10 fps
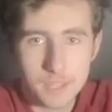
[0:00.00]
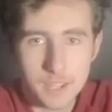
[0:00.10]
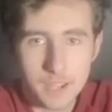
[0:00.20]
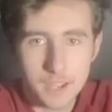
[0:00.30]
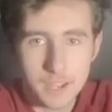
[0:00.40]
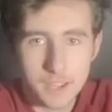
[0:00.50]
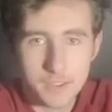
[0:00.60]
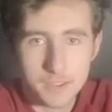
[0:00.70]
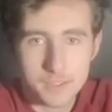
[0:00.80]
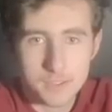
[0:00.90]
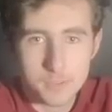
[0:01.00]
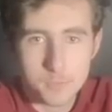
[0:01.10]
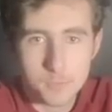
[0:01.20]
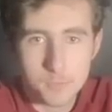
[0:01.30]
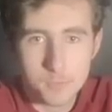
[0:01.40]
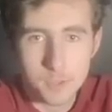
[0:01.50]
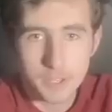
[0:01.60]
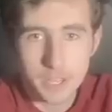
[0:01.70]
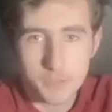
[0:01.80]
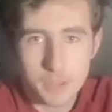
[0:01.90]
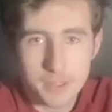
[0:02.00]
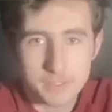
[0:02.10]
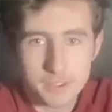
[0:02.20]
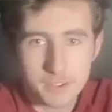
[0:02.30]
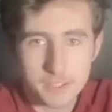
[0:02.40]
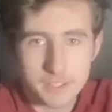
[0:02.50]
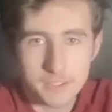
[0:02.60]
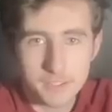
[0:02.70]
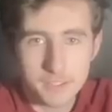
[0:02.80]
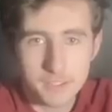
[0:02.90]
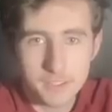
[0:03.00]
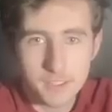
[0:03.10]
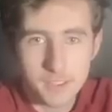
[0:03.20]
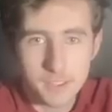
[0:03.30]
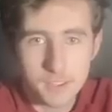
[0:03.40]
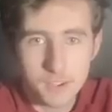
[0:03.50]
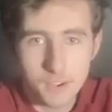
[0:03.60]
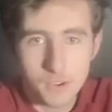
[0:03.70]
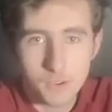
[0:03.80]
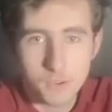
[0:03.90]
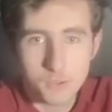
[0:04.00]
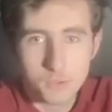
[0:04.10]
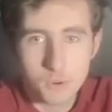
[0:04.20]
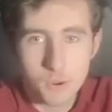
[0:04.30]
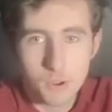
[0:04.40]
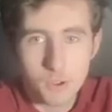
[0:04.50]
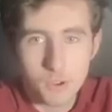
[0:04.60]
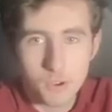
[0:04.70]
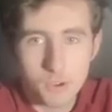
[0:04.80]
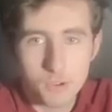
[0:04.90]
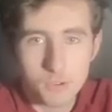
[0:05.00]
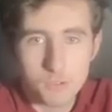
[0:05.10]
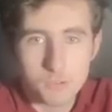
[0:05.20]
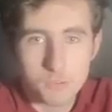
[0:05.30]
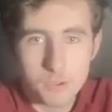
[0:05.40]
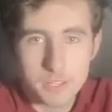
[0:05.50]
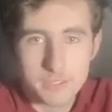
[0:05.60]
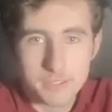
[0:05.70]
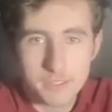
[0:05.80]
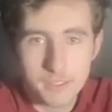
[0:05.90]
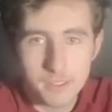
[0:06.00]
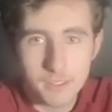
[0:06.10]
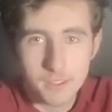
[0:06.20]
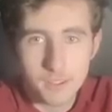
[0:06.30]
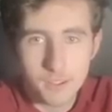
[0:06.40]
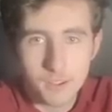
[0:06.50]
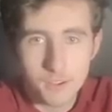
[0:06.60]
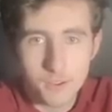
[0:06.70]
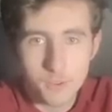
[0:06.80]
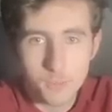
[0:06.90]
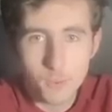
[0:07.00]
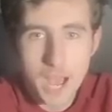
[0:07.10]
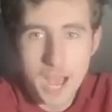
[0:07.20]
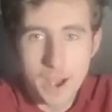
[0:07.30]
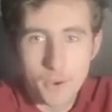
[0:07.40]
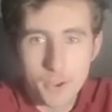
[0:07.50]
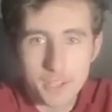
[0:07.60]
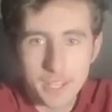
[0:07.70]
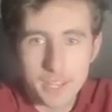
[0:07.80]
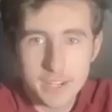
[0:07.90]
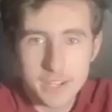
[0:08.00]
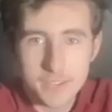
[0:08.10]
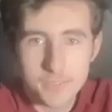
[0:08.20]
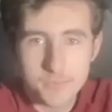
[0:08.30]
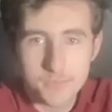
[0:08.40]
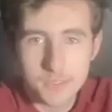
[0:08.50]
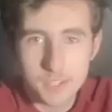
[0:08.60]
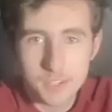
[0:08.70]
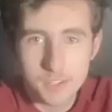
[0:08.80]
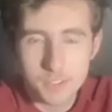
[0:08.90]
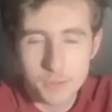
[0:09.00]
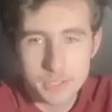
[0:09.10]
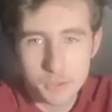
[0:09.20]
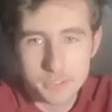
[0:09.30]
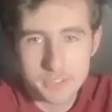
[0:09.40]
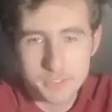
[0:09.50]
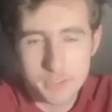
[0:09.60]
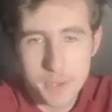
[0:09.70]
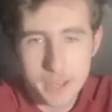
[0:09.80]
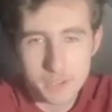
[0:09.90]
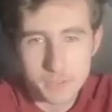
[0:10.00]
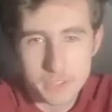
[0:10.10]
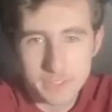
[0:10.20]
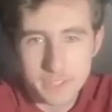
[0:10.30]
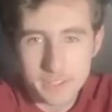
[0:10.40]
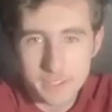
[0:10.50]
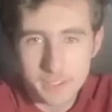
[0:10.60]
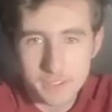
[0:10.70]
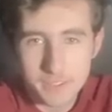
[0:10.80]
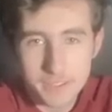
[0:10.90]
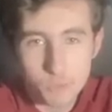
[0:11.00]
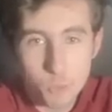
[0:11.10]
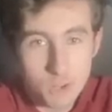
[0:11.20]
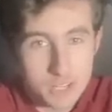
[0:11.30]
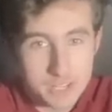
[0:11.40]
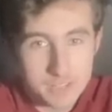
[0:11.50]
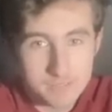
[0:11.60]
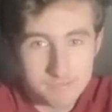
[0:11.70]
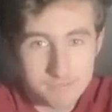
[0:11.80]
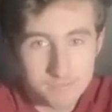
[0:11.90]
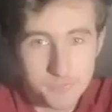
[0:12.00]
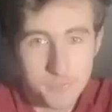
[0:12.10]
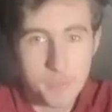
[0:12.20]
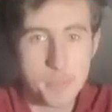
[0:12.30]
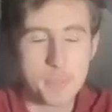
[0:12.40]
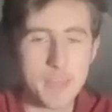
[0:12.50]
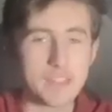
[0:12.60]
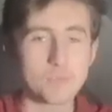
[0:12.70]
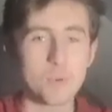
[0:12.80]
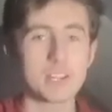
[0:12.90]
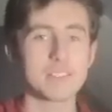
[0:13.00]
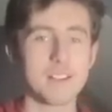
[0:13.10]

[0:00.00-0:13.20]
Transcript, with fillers: and okay wait that's darkening oh oh what is wow okay so ignore the stuff in the back obviously so that's wally that is wally's